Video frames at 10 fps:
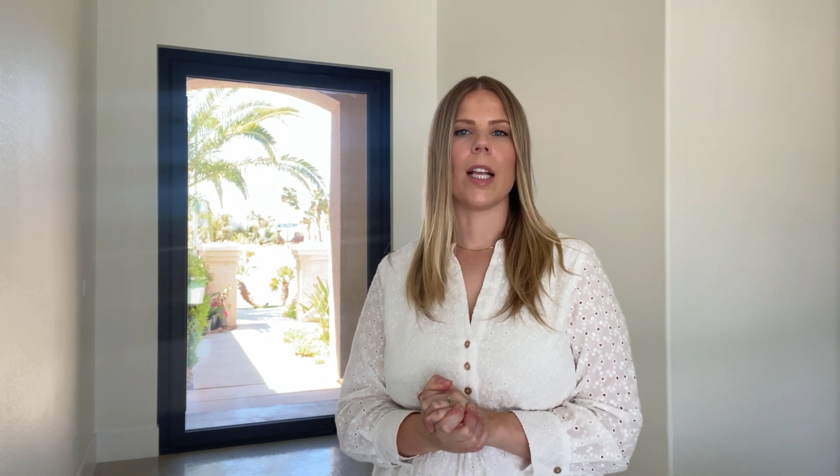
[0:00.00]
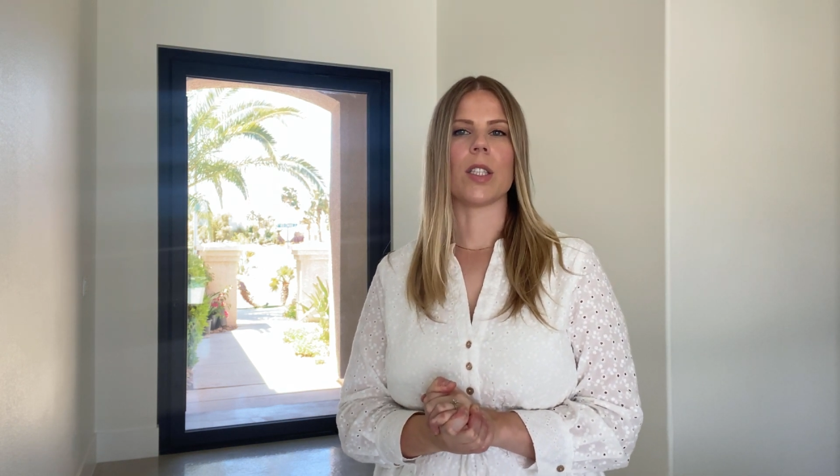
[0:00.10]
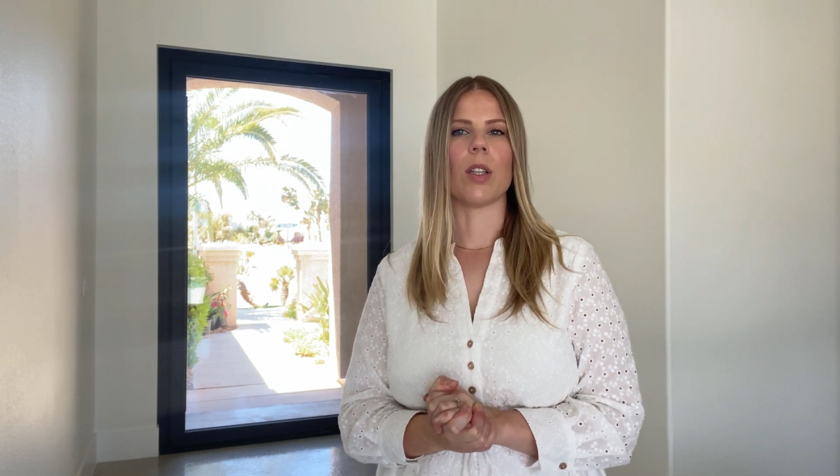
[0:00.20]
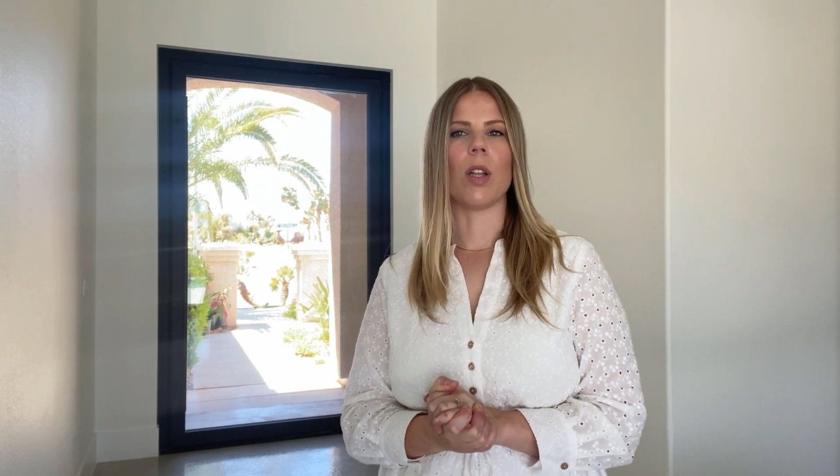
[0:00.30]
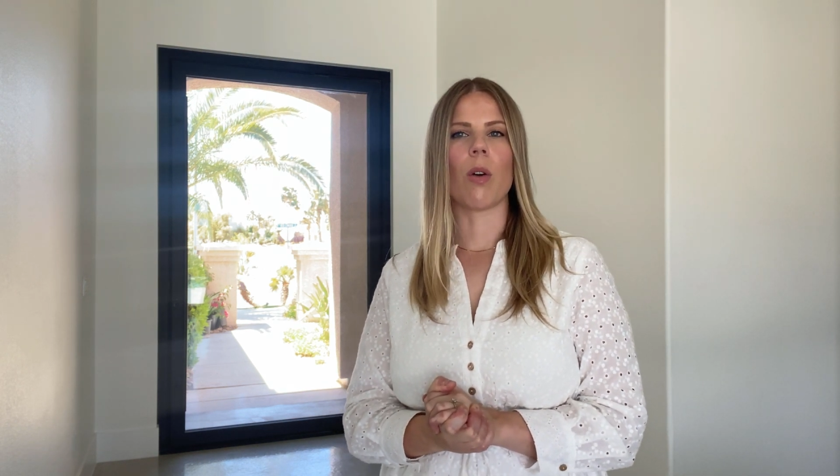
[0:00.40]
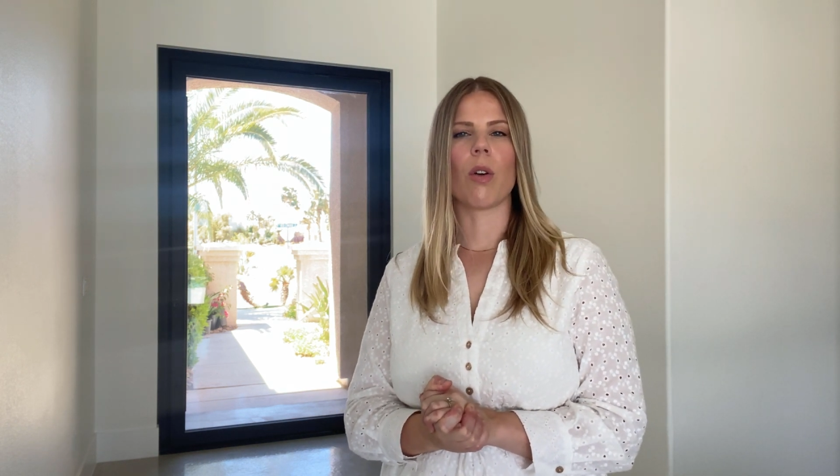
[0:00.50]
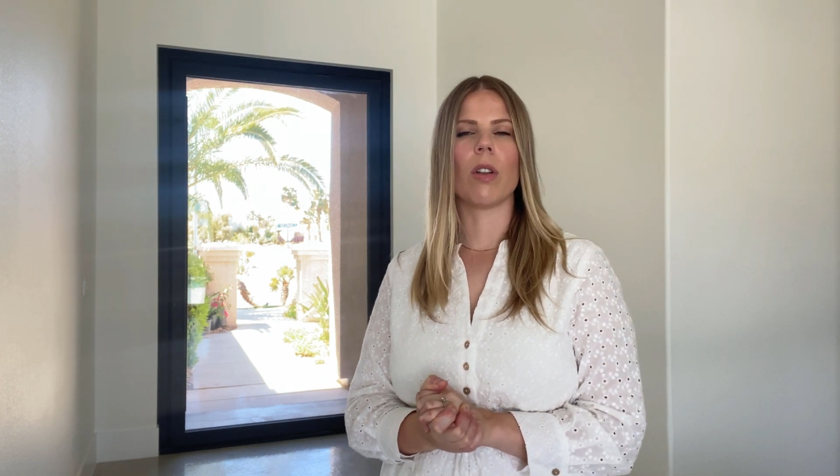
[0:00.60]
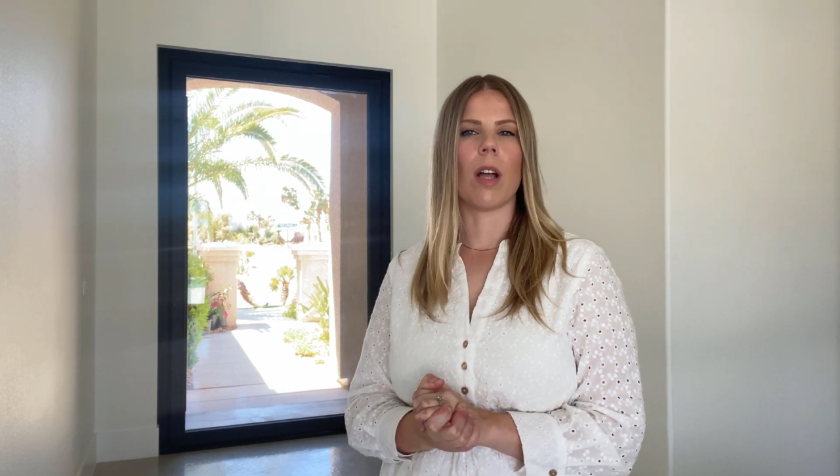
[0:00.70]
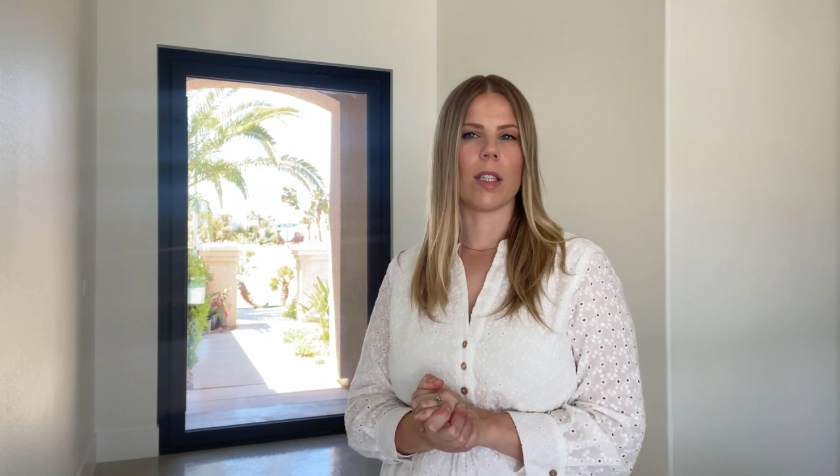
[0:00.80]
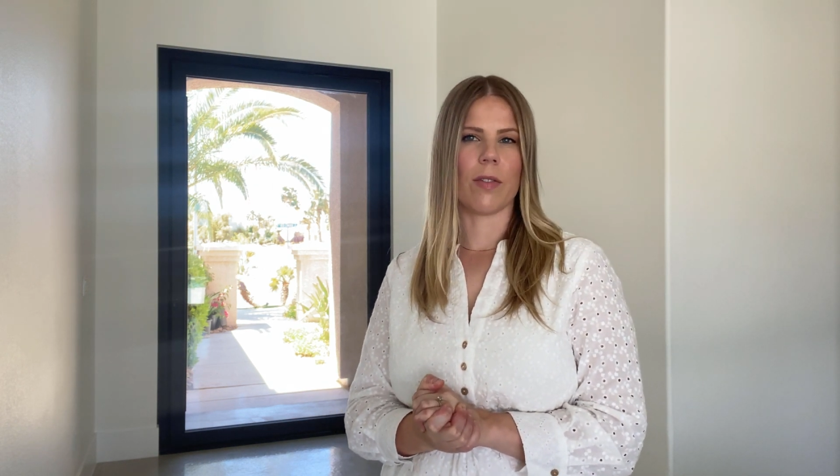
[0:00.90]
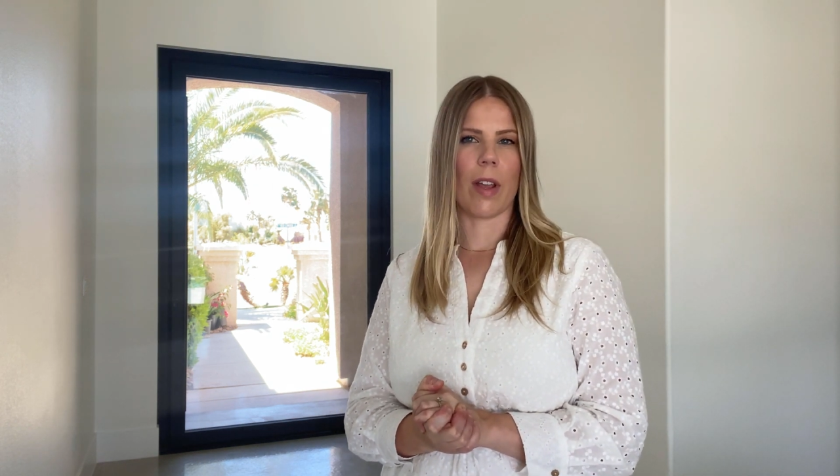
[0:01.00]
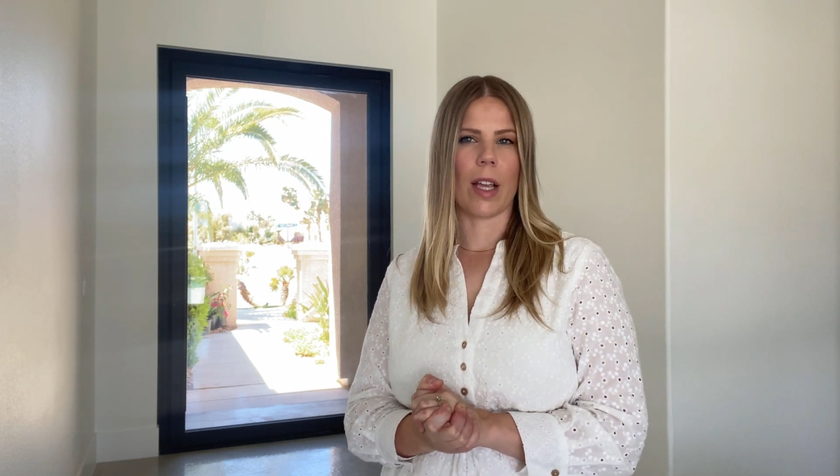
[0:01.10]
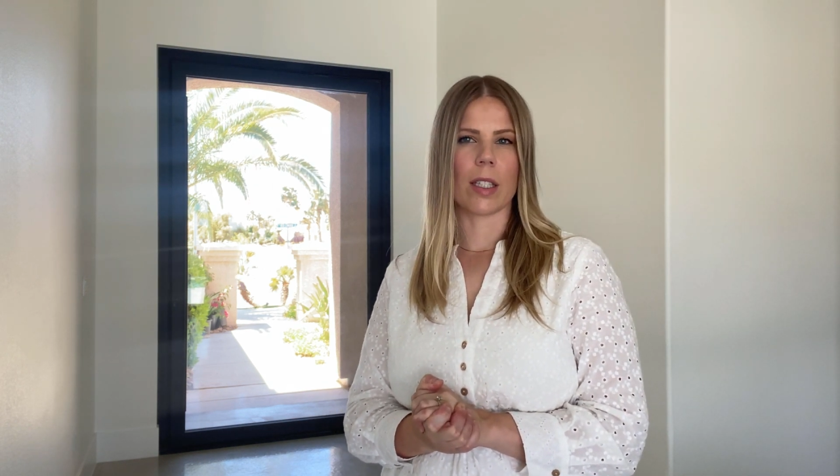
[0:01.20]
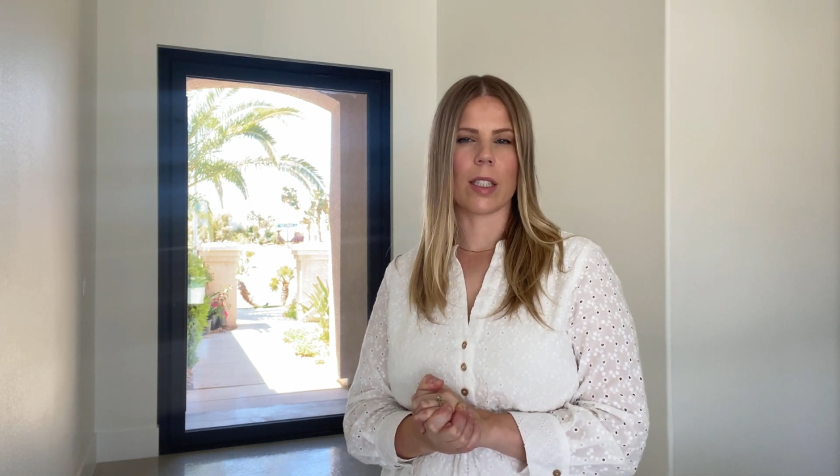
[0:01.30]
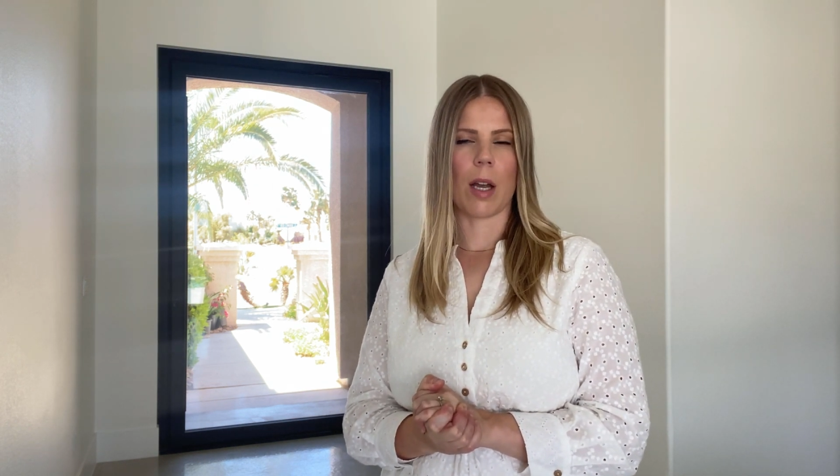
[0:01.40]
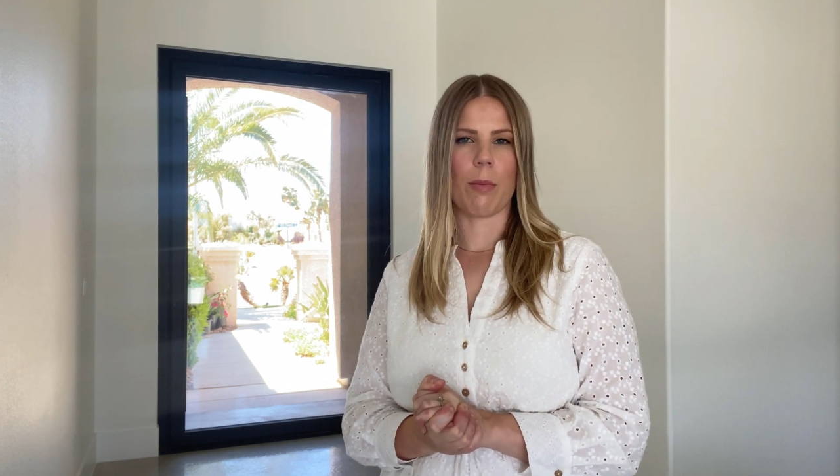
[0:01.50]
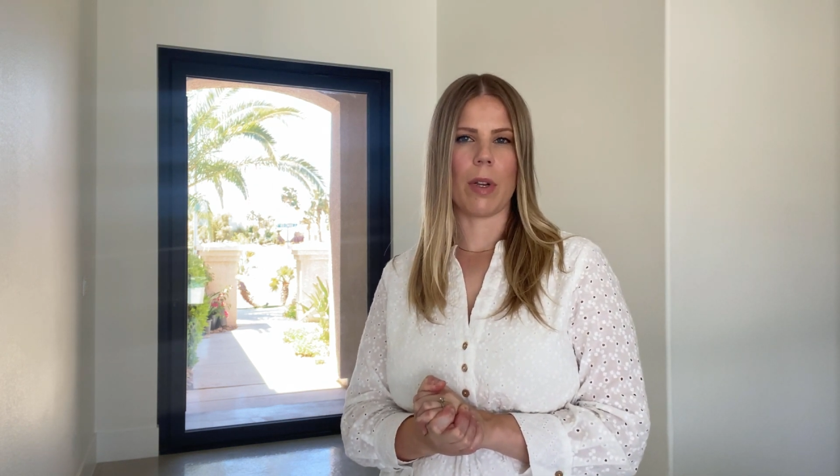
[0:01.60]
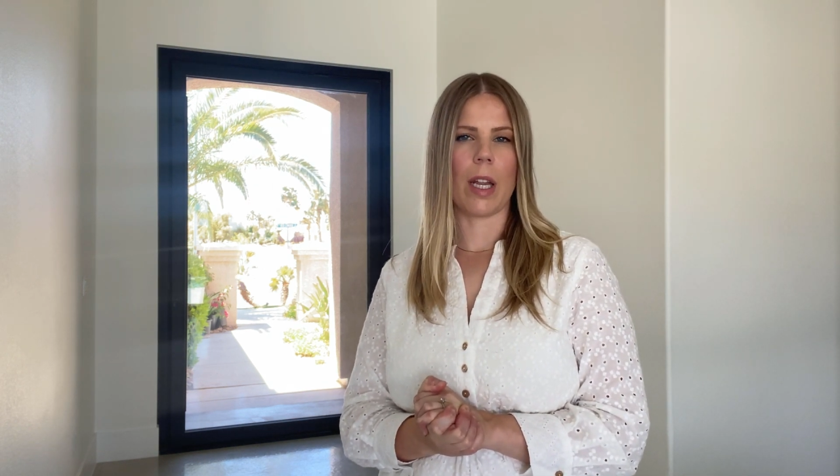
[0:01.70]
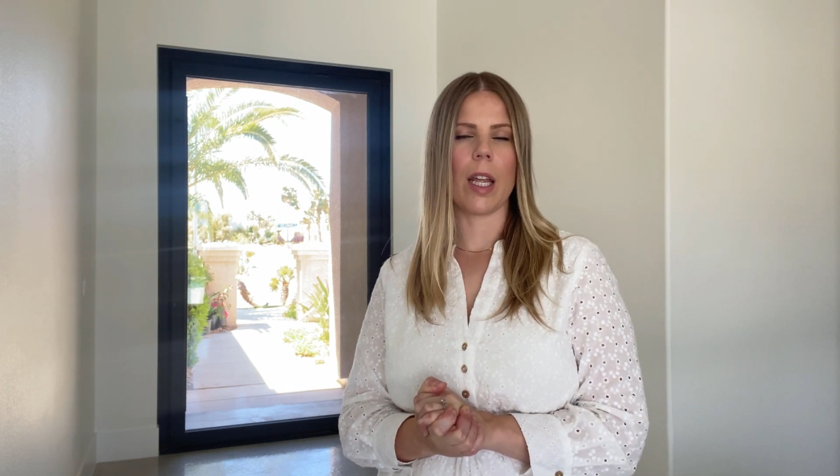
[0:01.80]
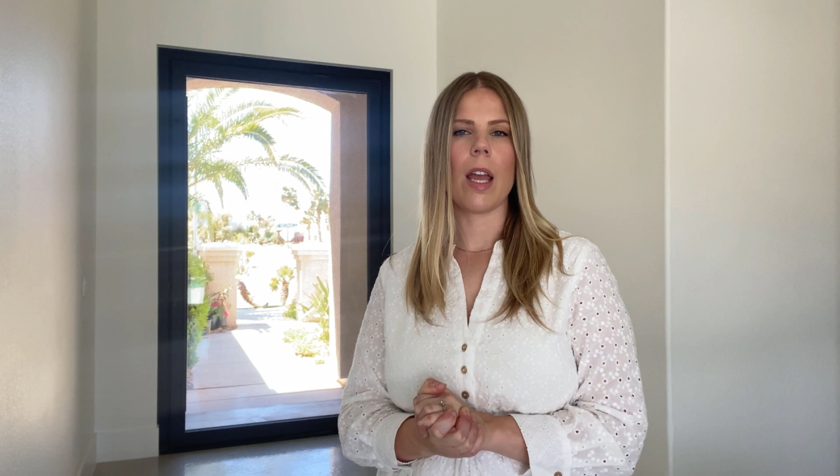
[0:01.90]
It's a local Las Vegas
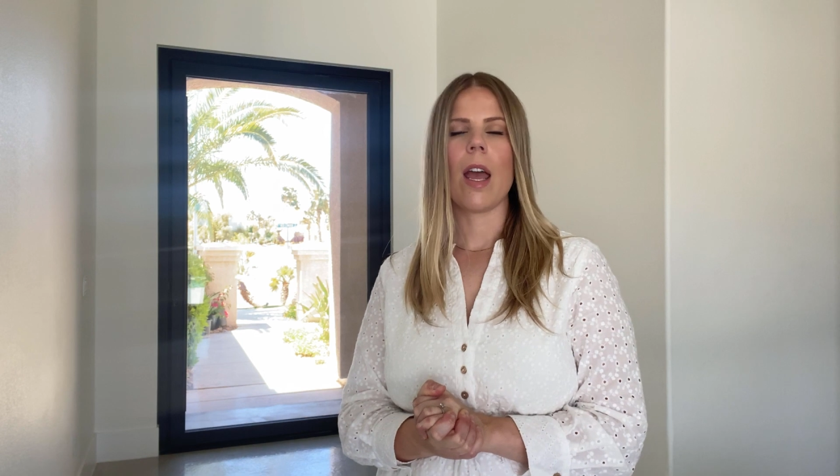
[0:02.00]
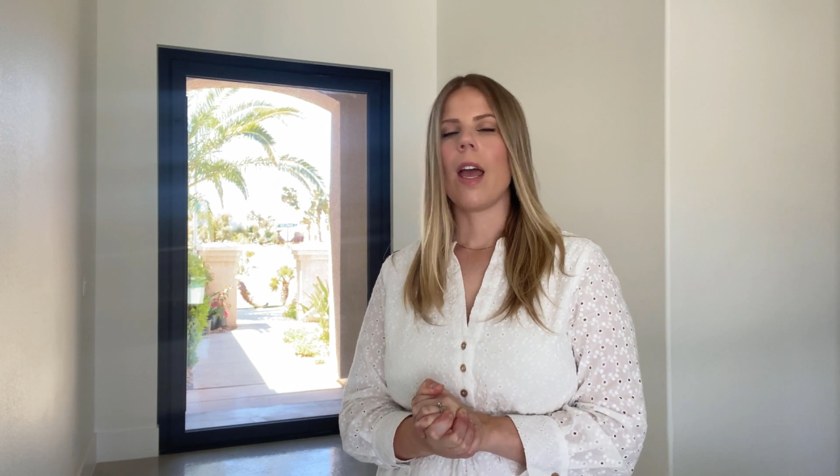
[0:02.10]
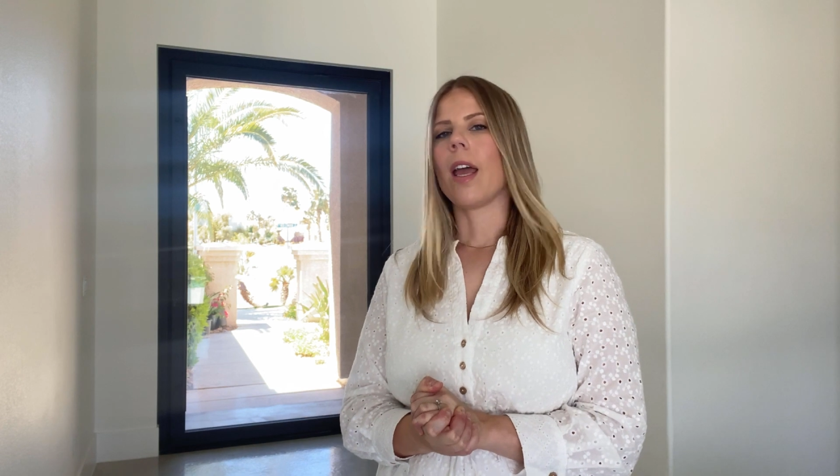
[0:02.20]
company